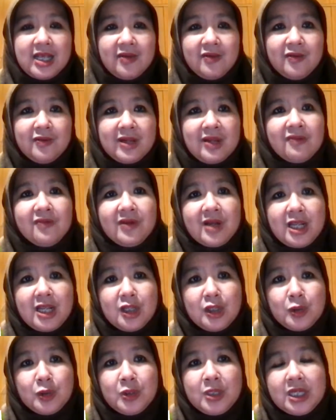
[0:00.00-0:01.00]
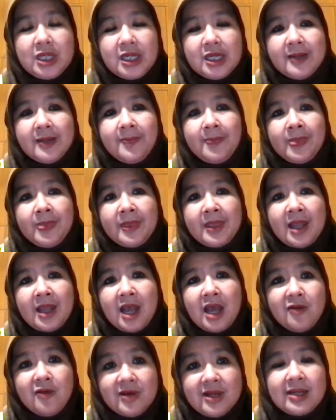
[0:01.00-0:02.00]
if referring to
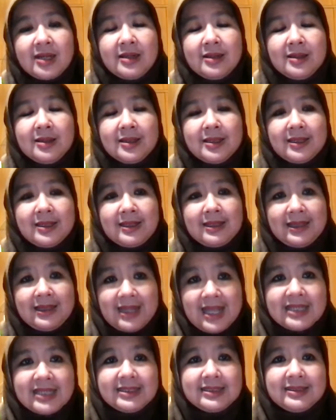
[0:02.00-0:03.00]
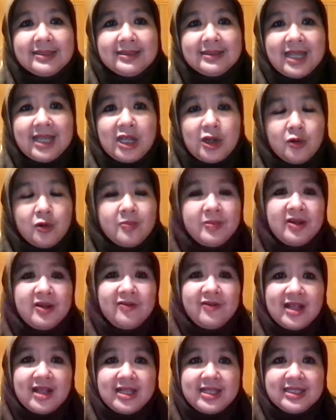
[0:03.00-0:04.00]
our last
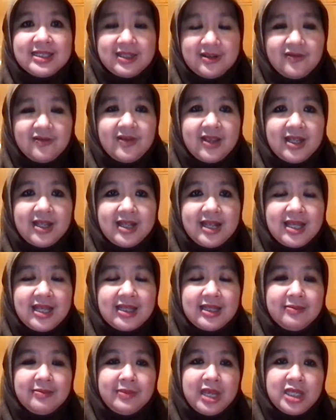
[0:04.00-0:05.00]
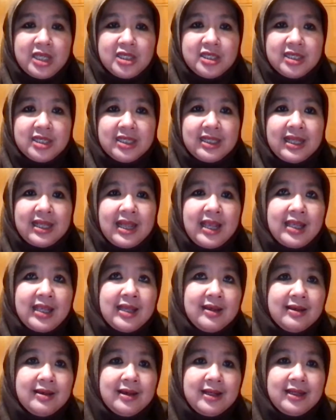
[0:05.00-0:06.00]
seroprevalence survey that mentioned
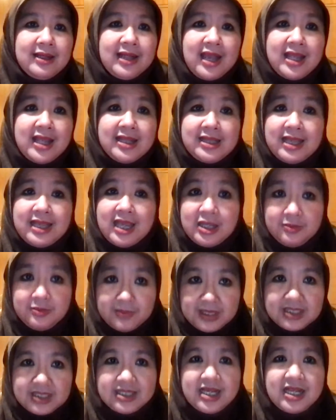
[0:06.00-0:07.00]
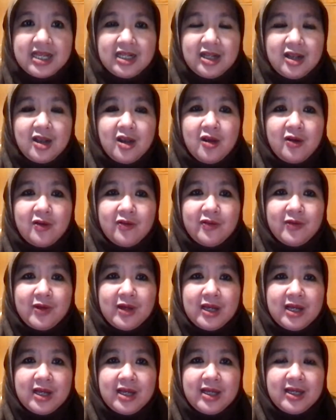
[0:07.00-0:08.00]
like 98% of
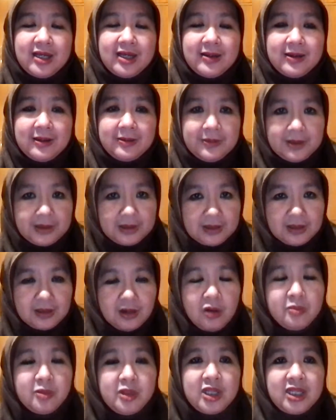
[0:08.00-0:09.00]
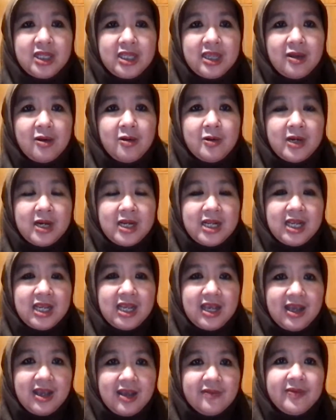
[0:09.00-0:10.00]
community
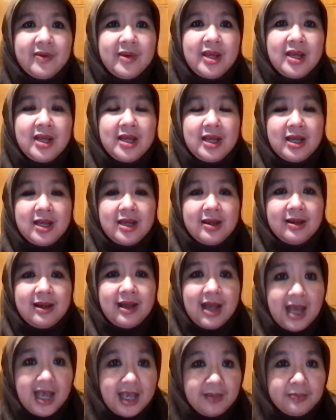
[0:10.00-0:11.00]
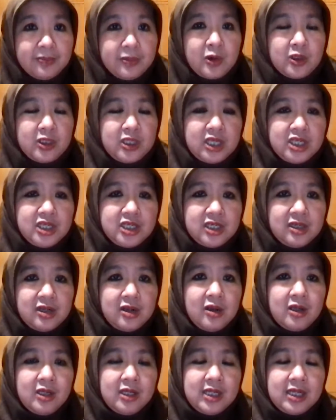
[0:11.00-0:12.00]
already have high
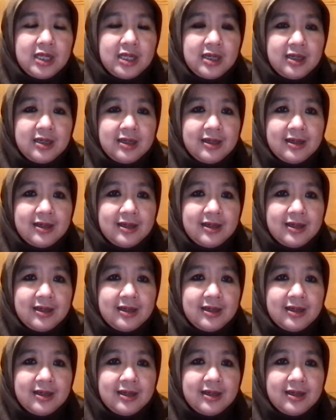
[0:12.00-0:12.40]
protection on